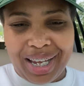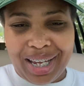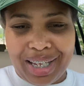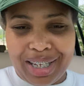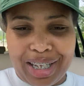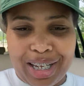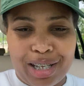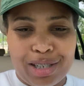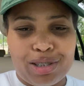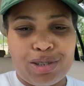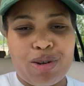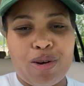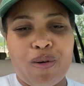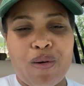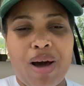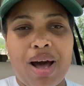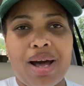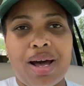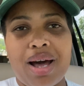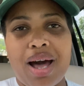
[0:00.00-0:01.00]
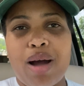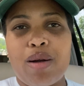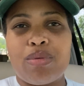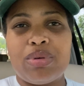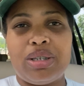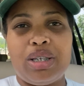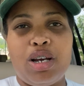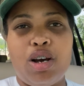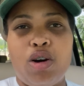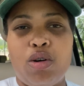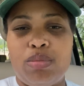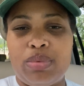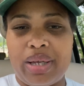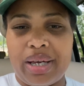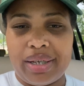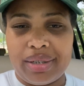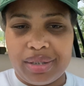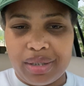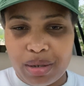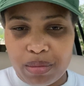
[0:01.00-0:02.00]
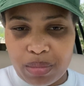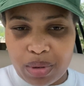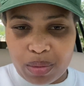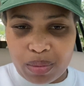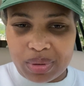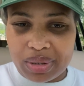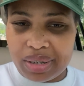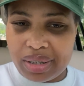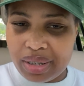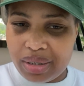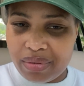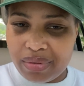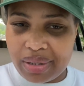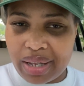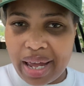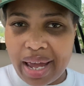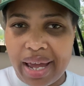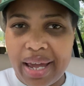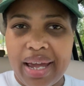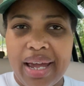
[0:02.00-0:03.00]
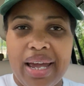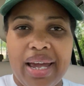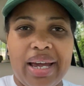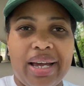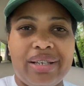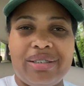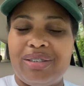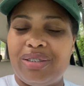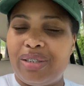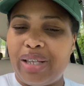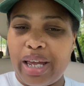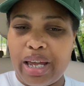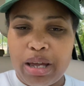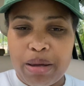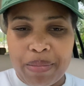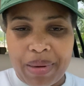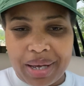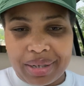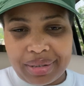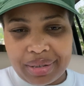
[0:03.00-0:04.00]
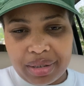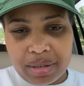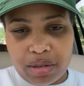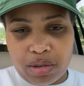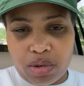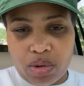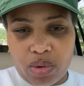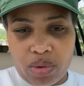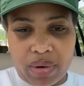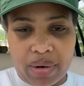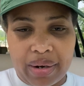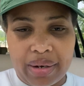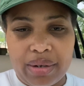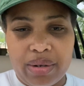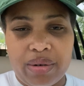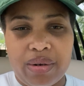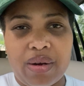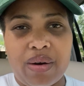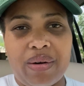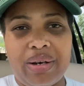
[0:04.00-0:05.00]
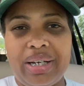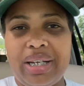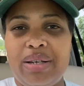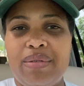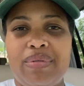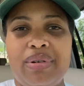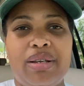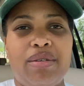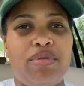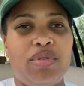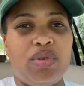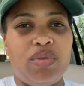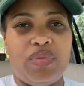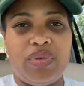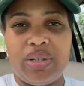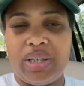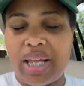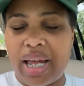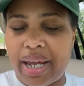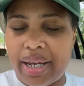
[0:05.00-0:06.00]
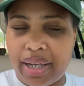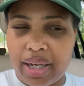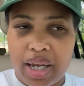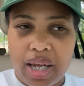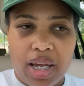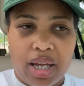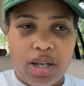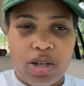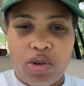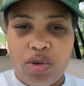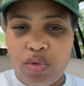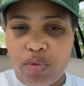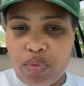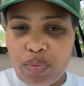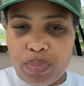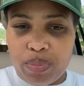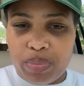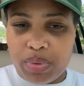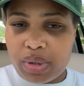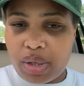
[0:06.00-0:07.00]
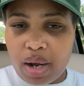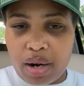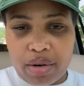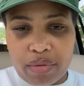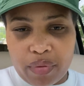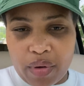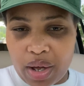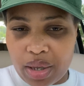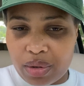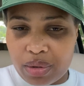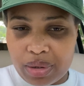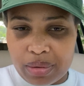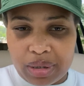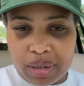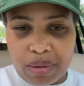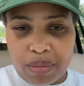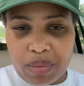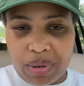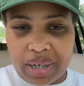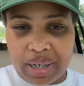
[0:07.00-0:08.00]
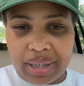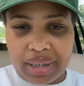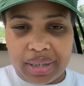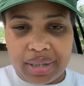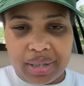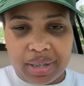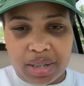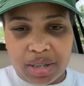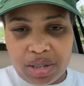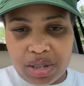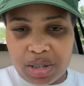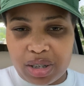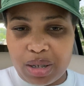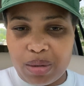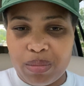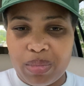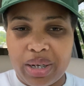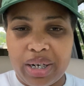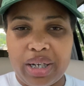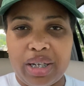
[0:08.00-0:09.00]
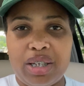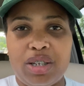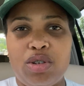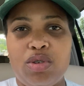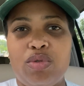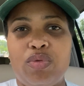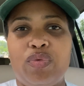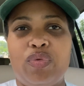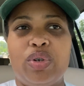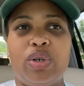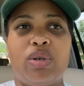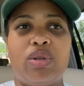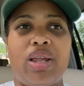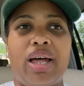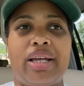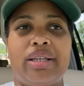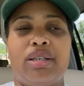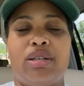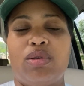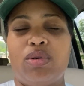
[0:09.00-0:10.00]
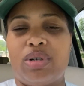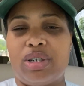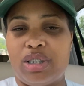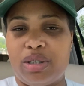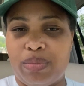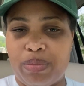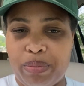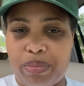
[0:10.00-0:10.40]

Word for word: yeah so I, I really hope that someone receives that and just take it back to the lord you know and even if you feel like you've started following someone and listening to someone and you feel like the lord is